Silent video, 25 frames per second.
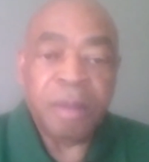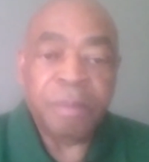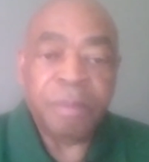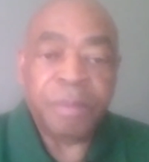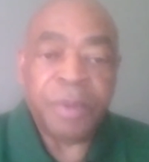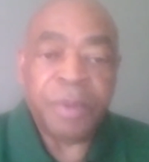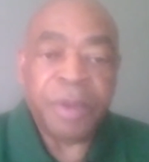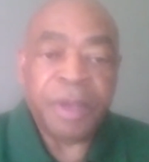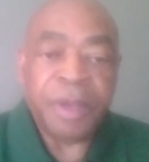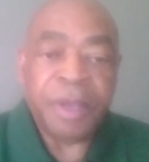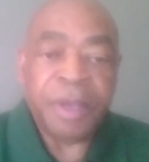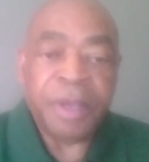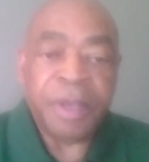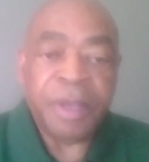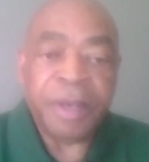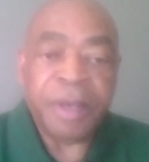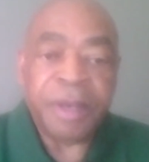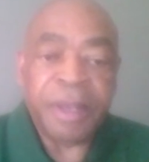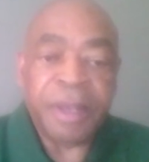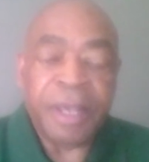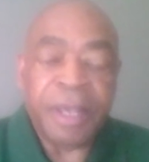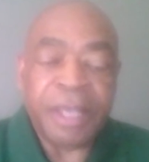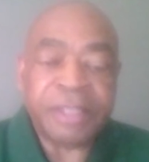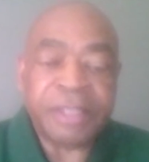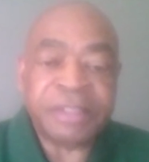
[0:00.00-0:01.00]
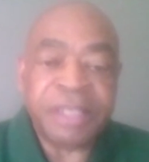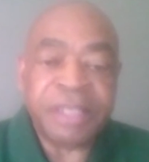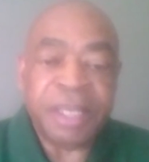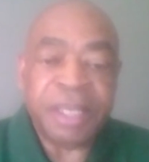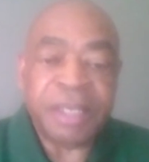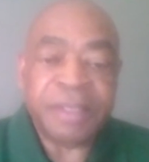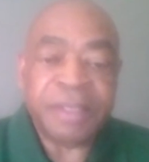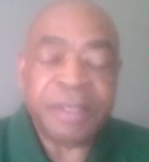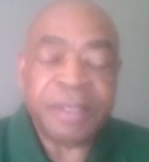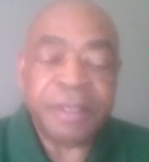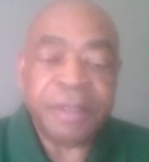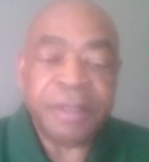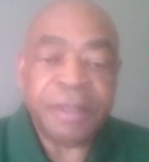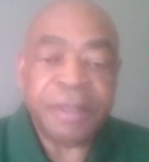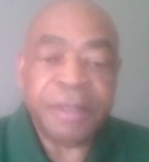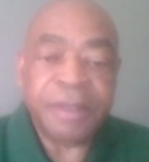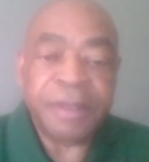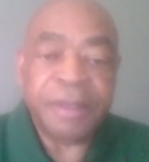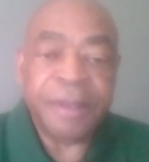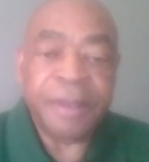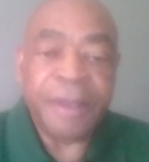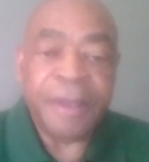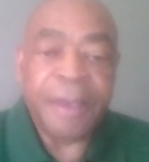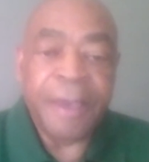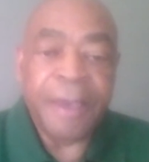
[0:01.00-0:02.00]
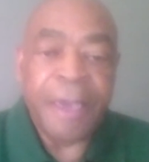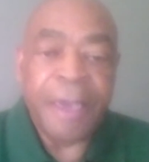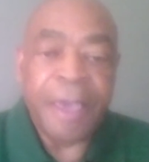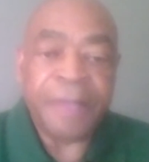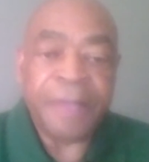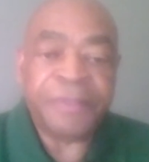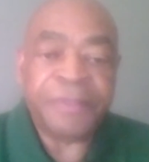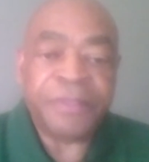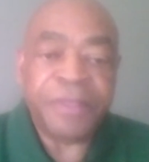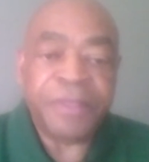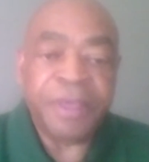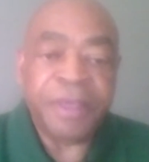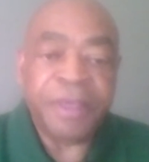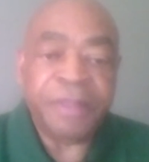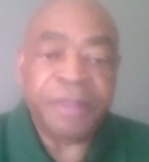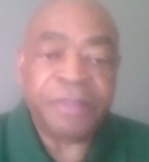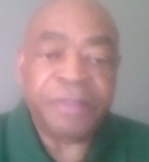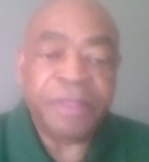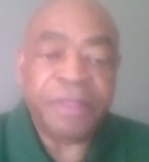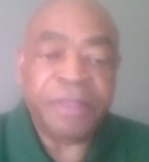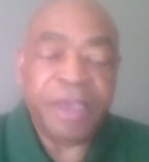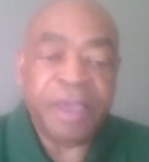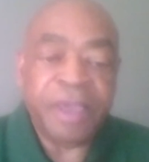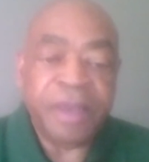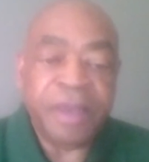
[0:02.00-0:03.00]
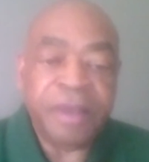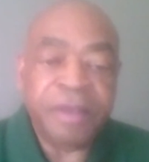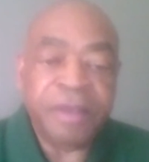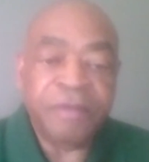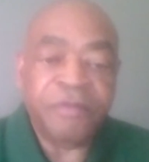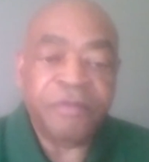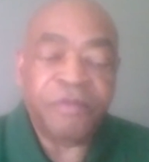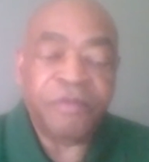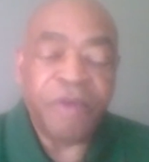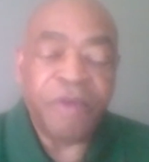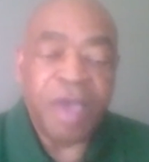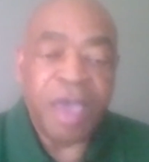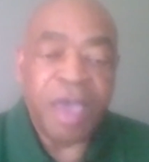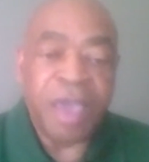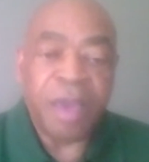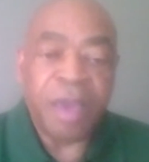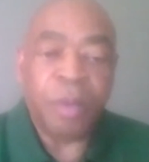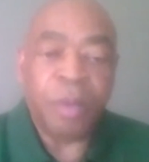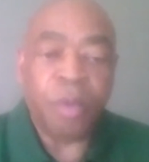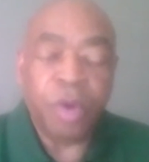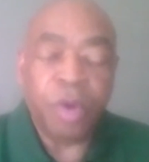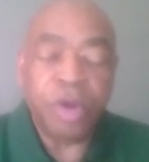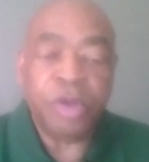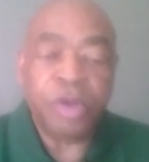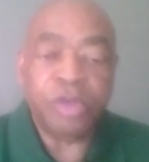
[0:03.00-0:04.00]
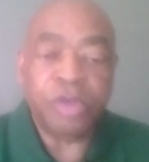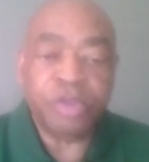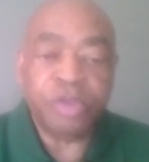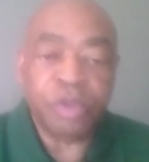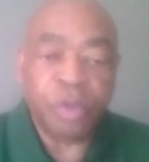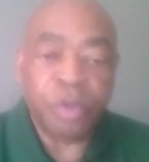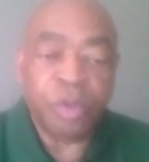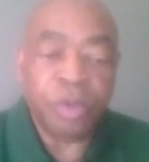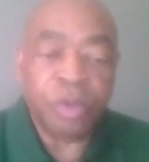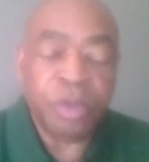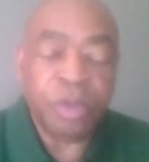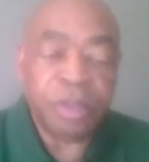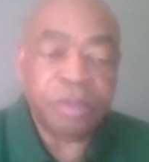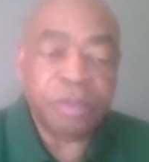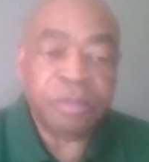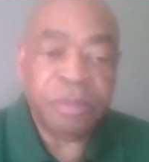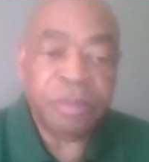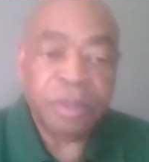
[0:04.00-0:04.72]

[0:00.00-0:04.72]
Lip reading: but I said that I think that if I were to join,